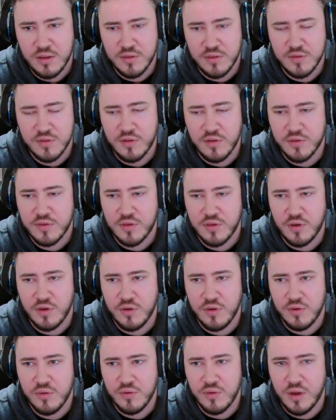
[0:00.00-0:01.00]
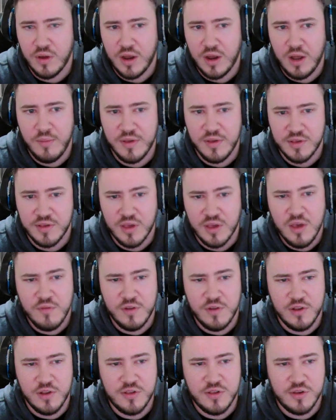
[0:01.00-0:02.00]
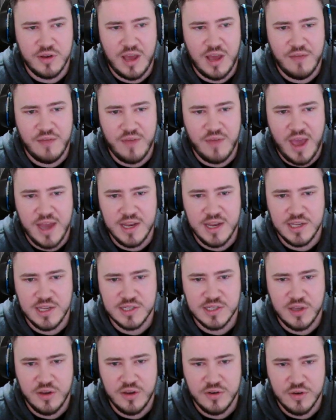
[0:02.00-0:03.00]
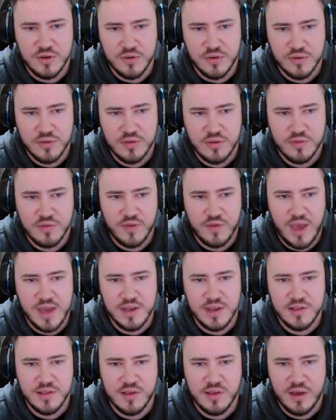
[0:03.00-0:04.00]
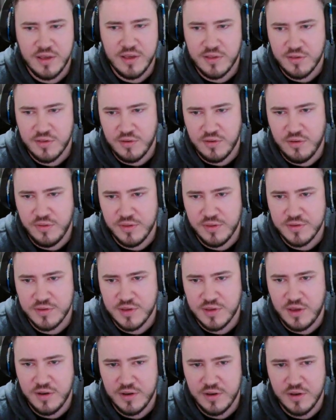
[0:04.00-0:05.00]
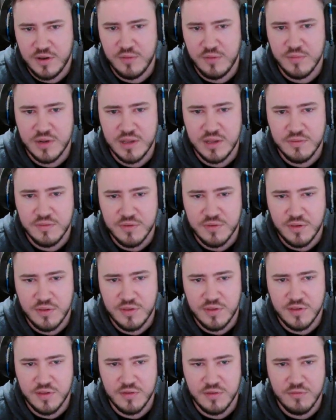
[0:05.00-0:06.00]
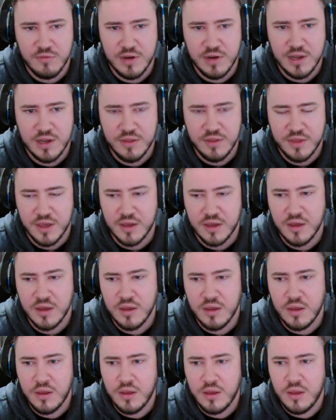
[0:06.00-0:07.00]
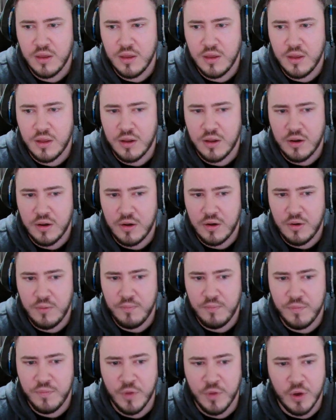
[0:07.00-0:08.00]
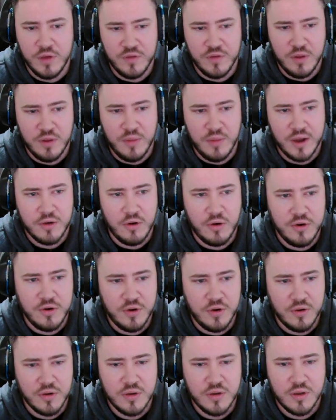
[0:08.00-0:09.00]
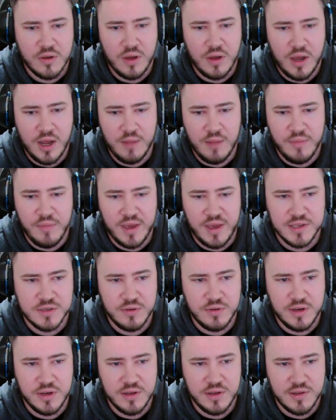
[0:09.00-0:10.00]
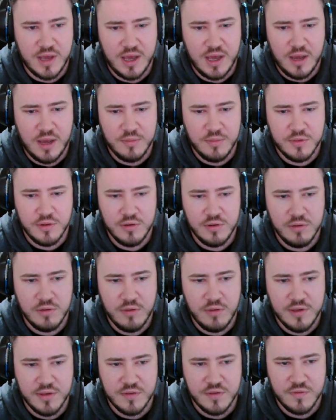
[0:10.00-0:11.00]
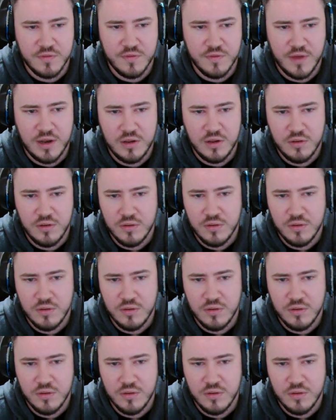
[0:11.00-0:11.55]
Not so amazing. Villain shouldn't have any turn donks for any size on this turn, I don't believe, so this isn't really a thing. Not even a micro donk. Ace queen is absolutely raising for value.